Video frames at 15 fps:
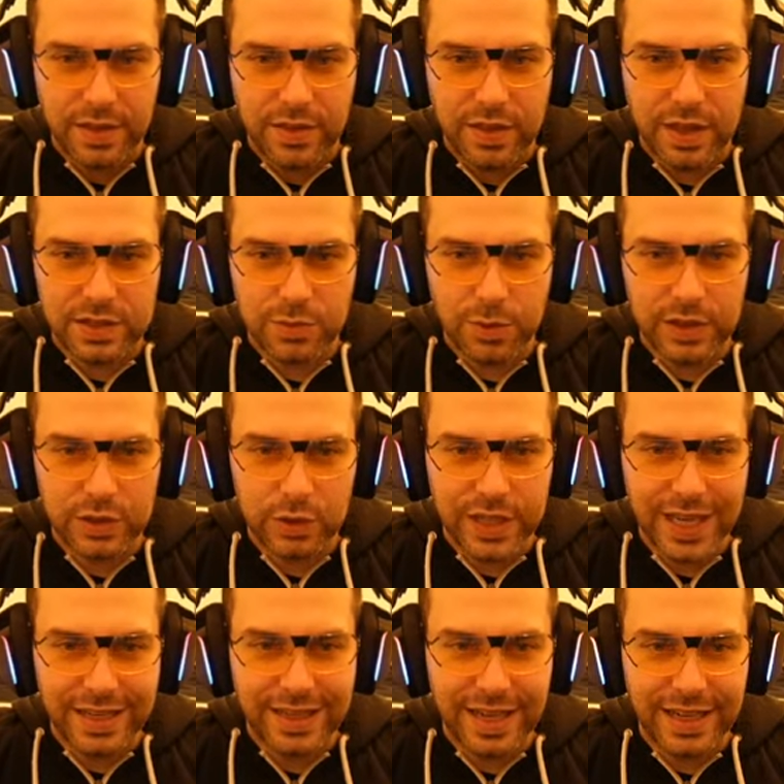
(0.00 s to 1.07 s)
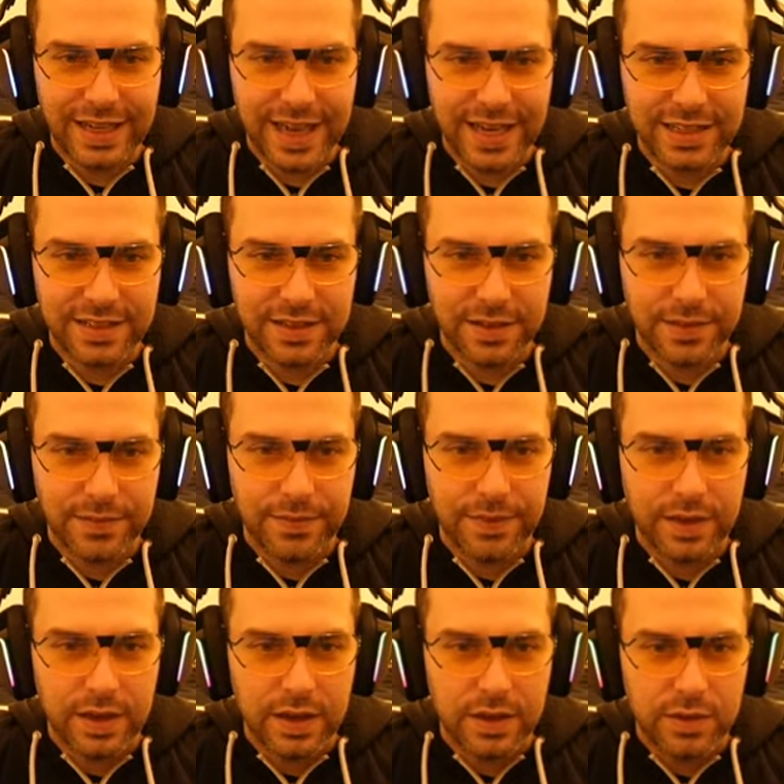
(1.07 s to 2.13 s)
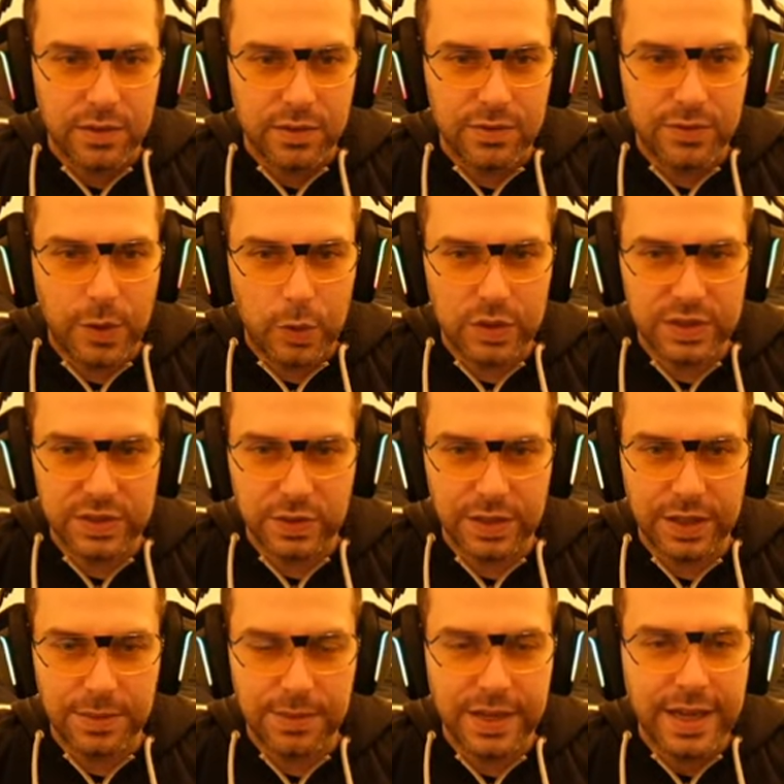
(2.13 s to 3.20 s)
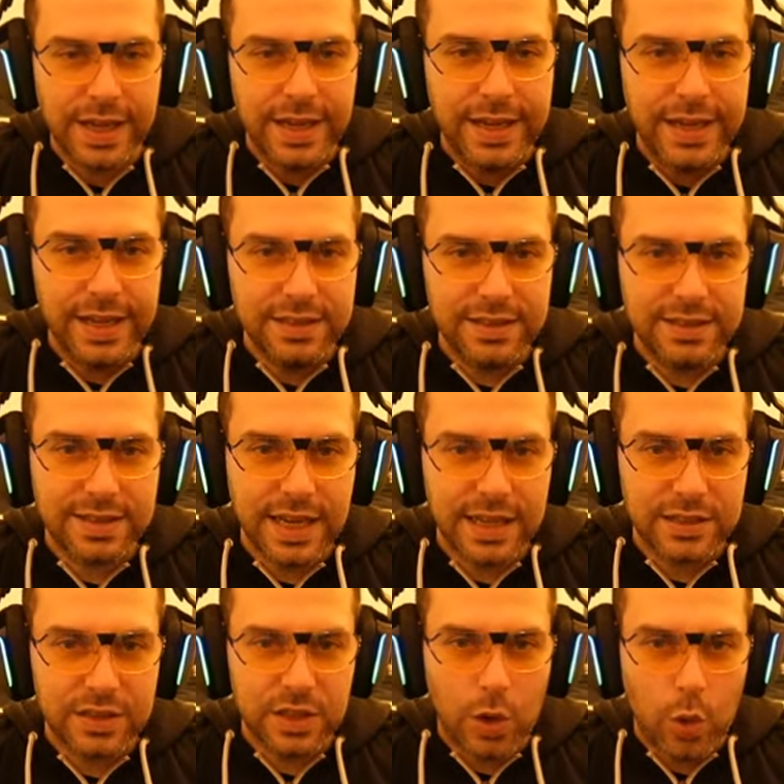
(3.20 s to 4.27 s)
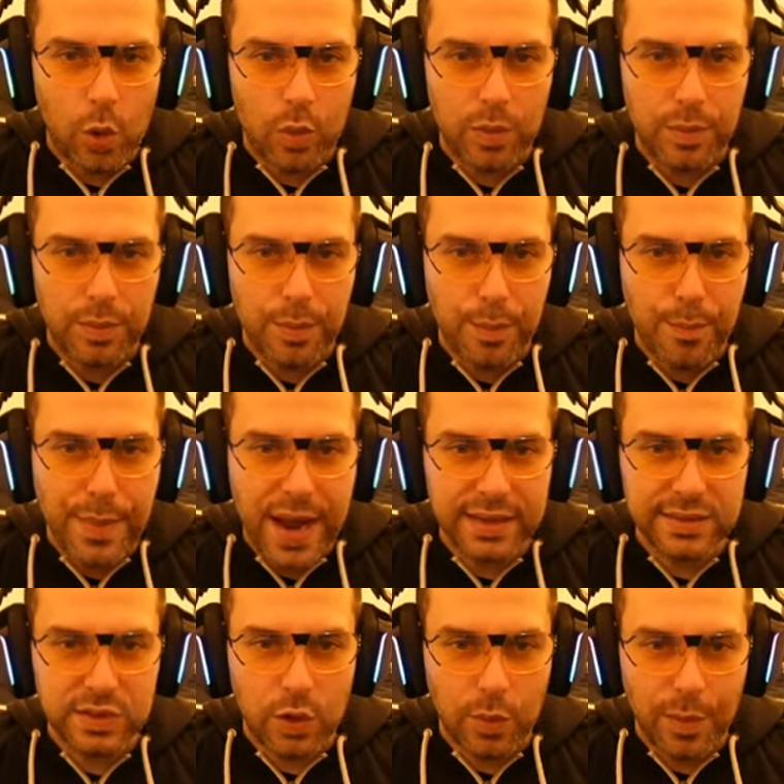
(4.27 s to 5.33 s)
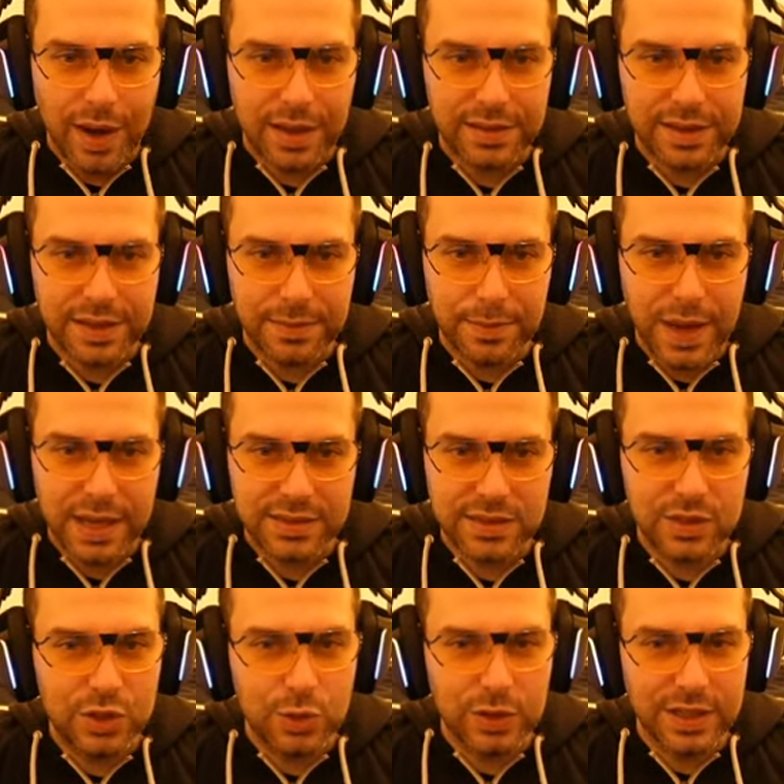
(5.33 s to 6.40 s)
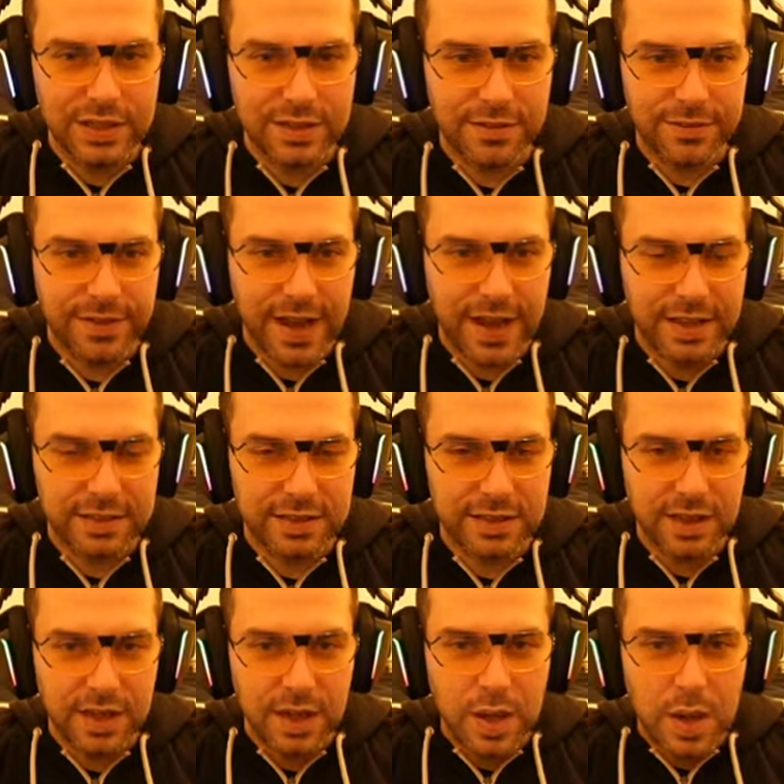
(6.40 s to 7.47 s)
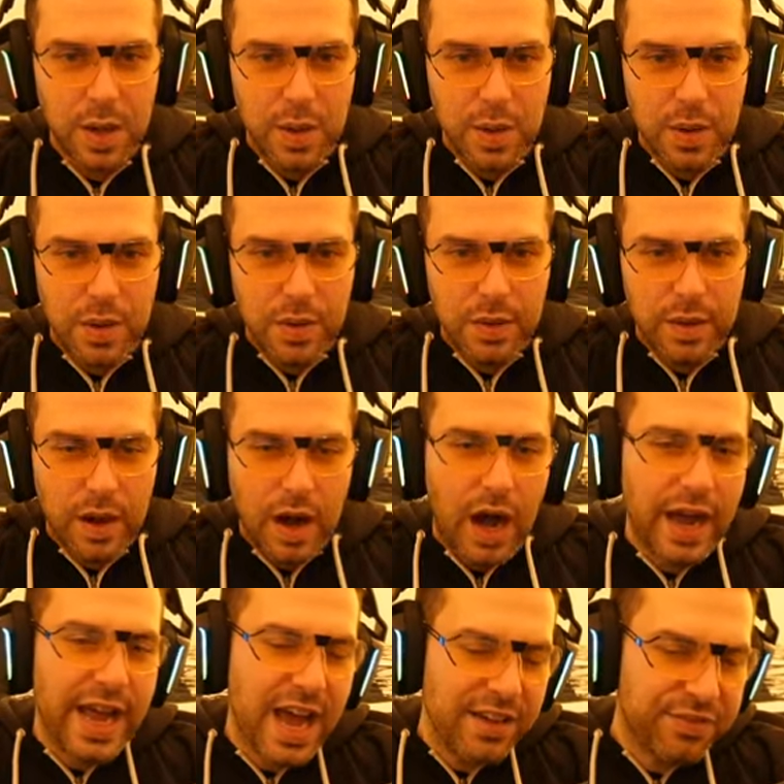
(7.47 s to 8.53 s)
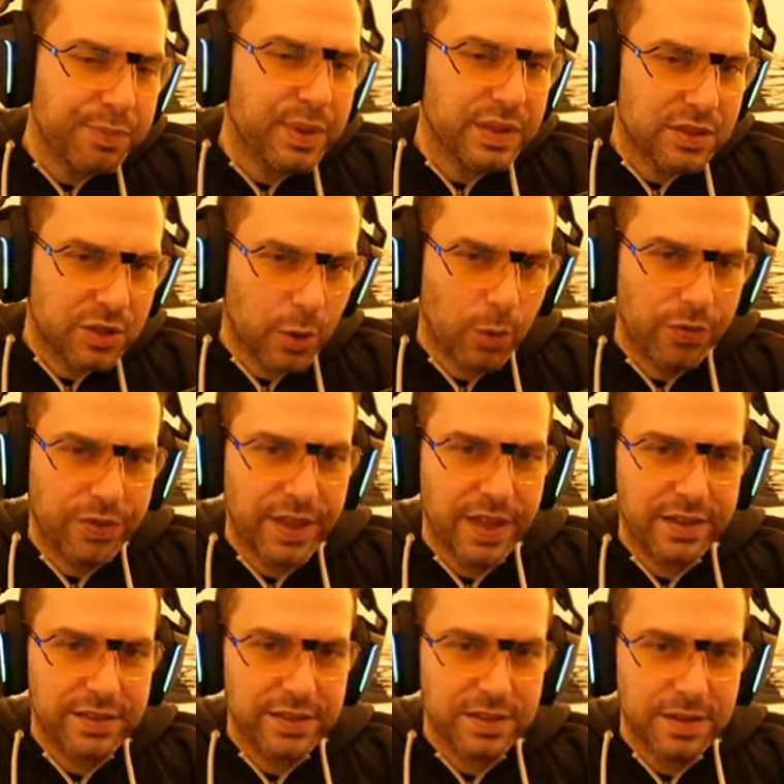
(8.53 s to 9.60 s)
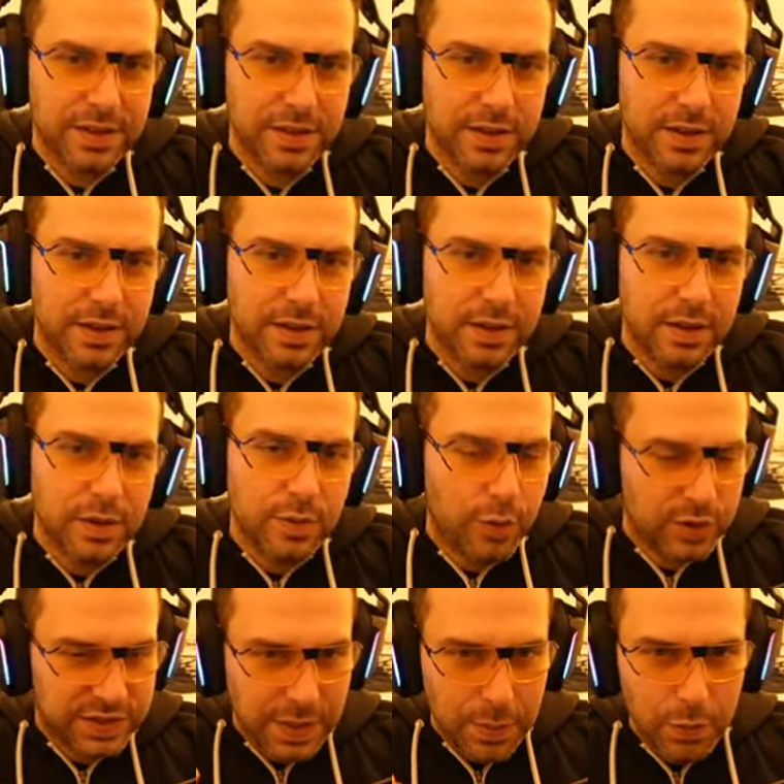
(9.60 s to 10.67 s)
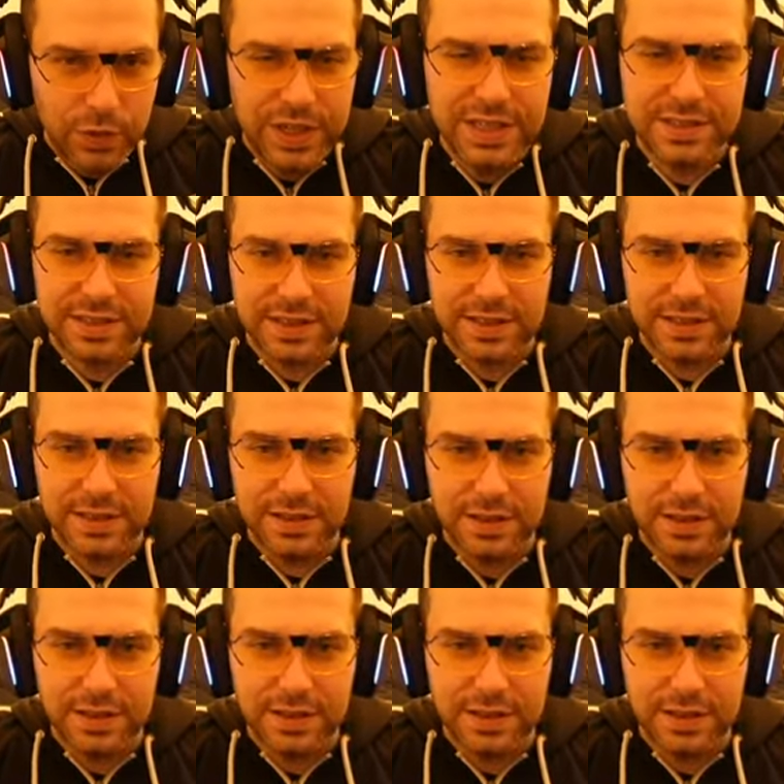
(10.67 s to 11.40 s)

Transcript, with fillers: That's why you can neglect focus on him. Instead, go max command and max unit defense. I have been told that for some reason,